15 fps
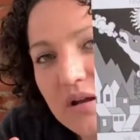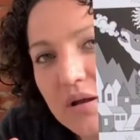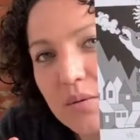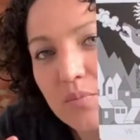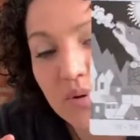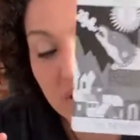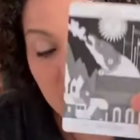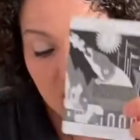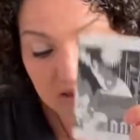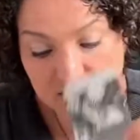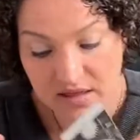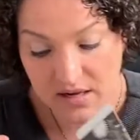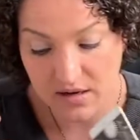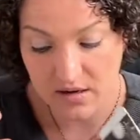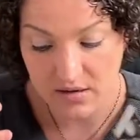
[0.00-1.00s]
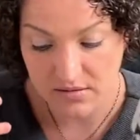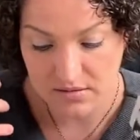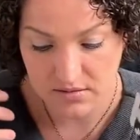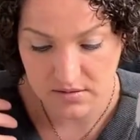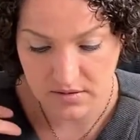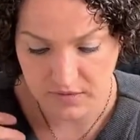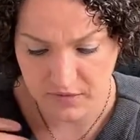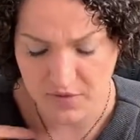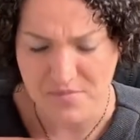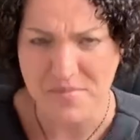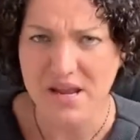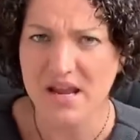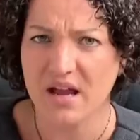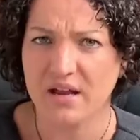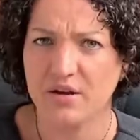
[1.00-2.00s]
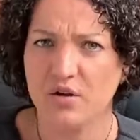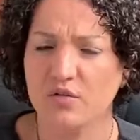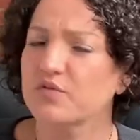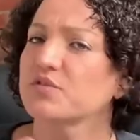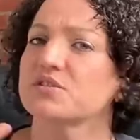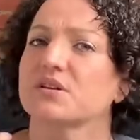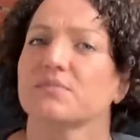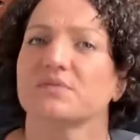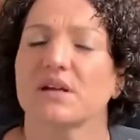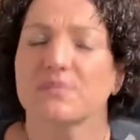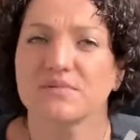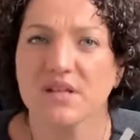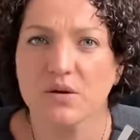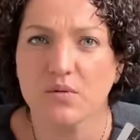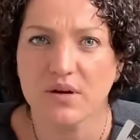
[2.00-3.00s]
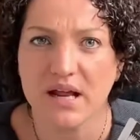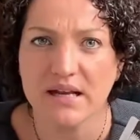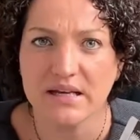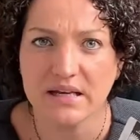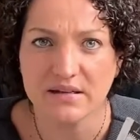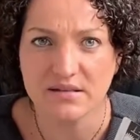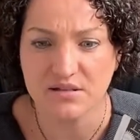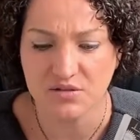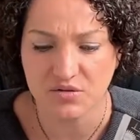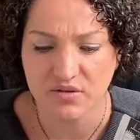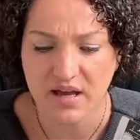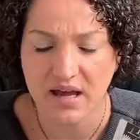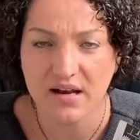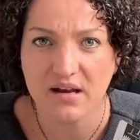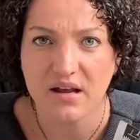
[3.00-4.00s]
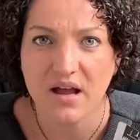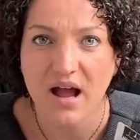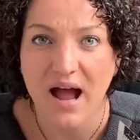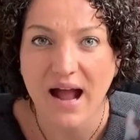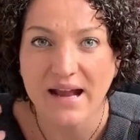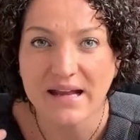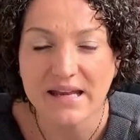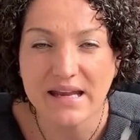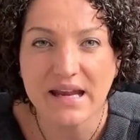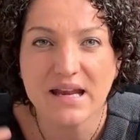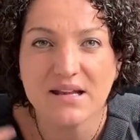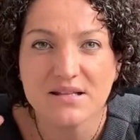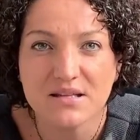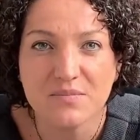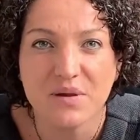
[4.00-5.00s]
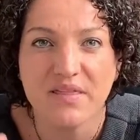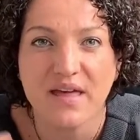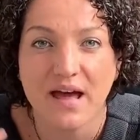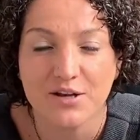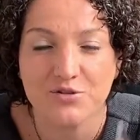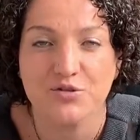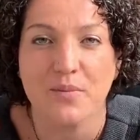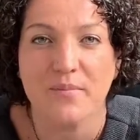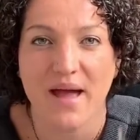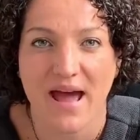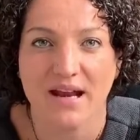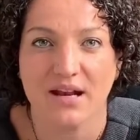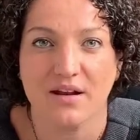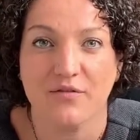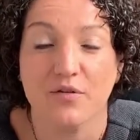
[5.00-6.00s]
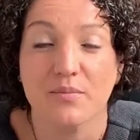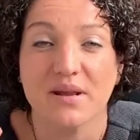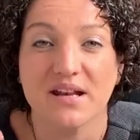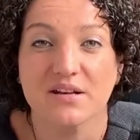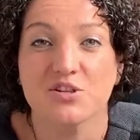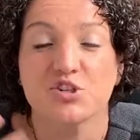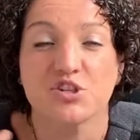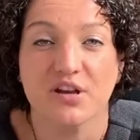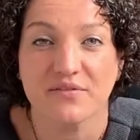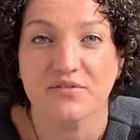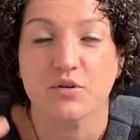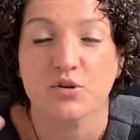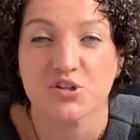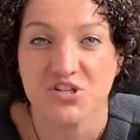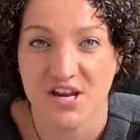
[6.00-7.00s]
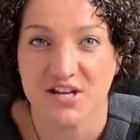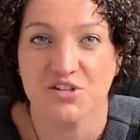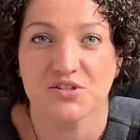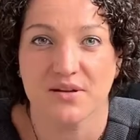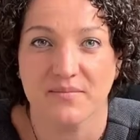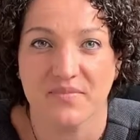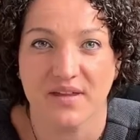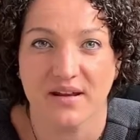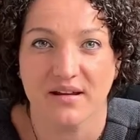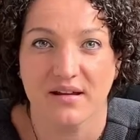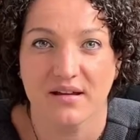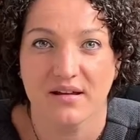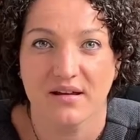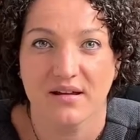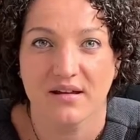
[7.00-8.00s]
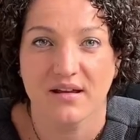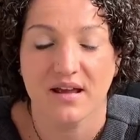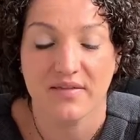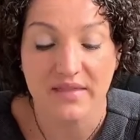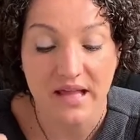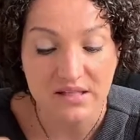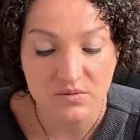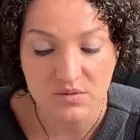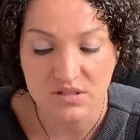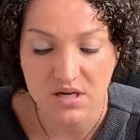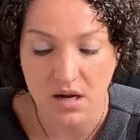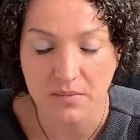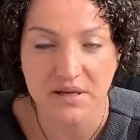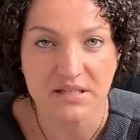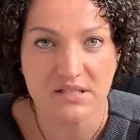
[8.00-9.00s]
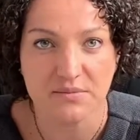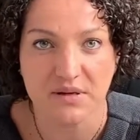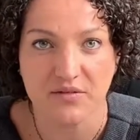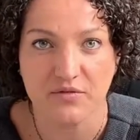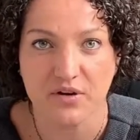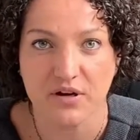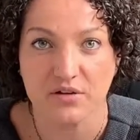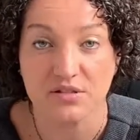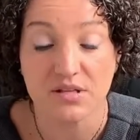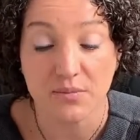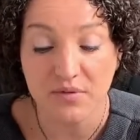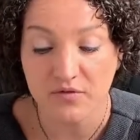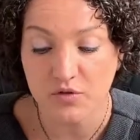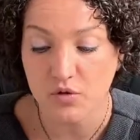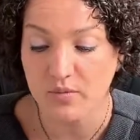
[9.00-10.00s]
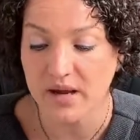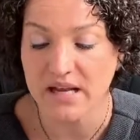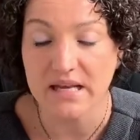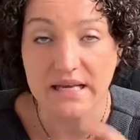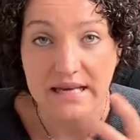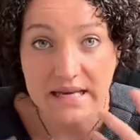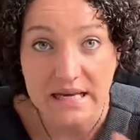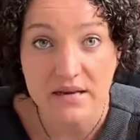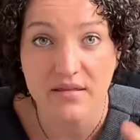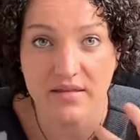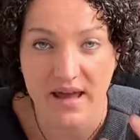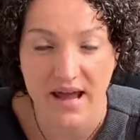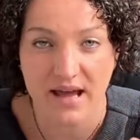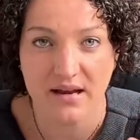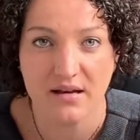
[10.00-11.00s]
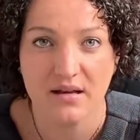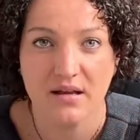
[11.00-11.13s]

But I think for me, I know for sometimes like when I need to do that, I need it to be that dramatic for me to shift or change something. And that's what's coming to me for here. Some of you might need that,